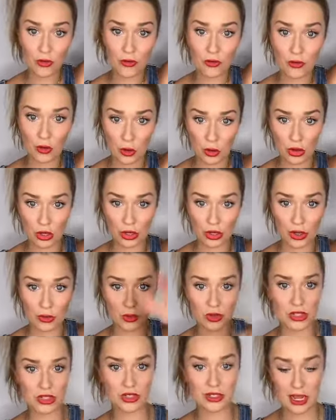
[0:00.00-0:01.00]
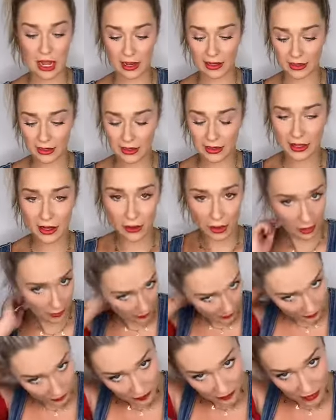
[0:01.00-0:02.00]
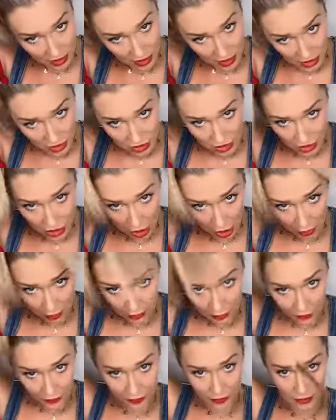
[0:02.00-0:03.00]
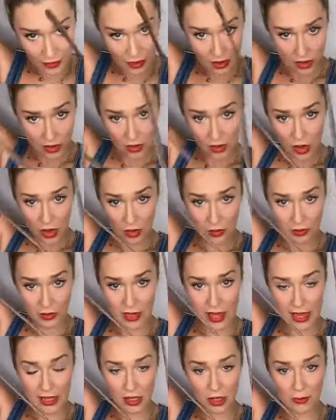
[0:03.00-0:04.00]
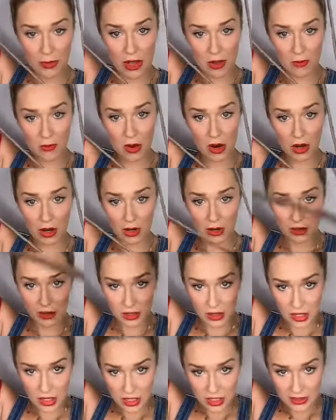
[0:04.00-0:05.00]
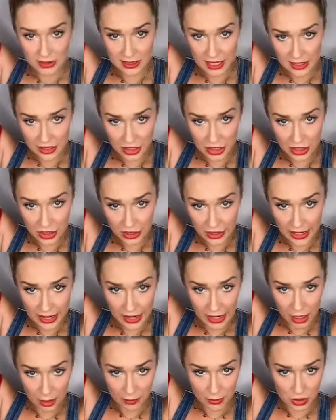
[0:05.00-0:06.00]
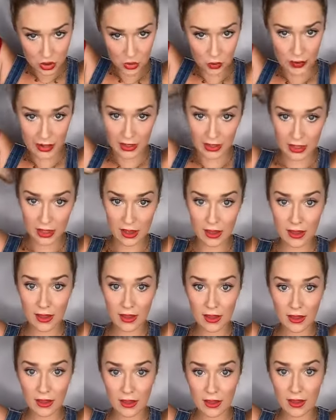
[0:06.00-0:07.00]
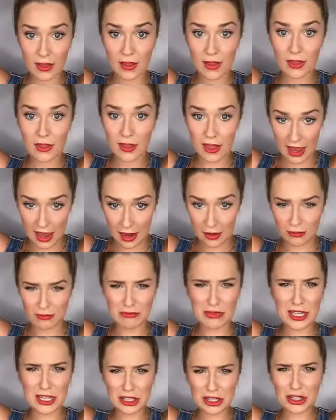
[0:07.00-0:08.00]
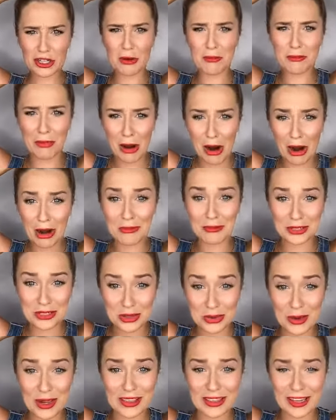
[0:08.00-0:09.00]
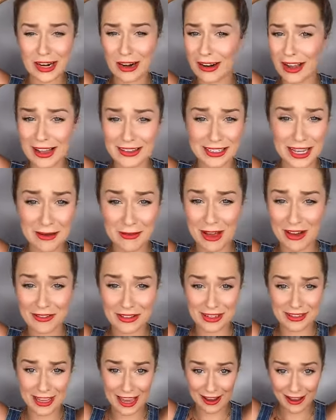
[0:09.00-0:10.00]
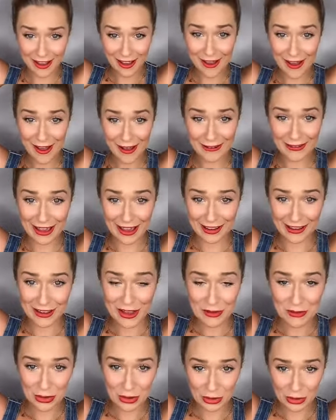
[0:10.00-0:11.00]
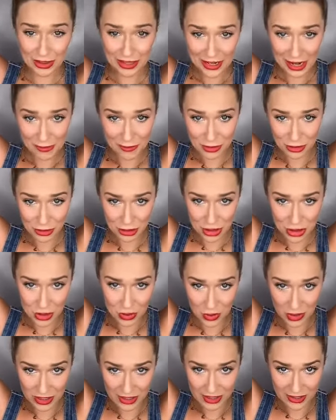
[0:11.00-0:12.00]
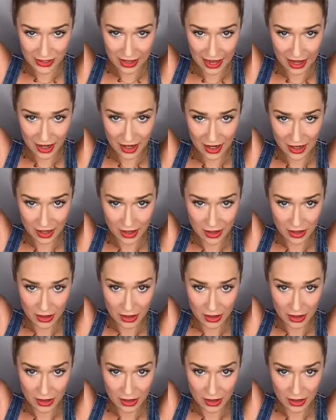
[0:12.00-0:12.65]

fuller, which is nice. Okay, so take your bun bar, center your hair between the hair, center your bar between the hair. Guys, I'm having a day. Okay, pull it up to the shortest layer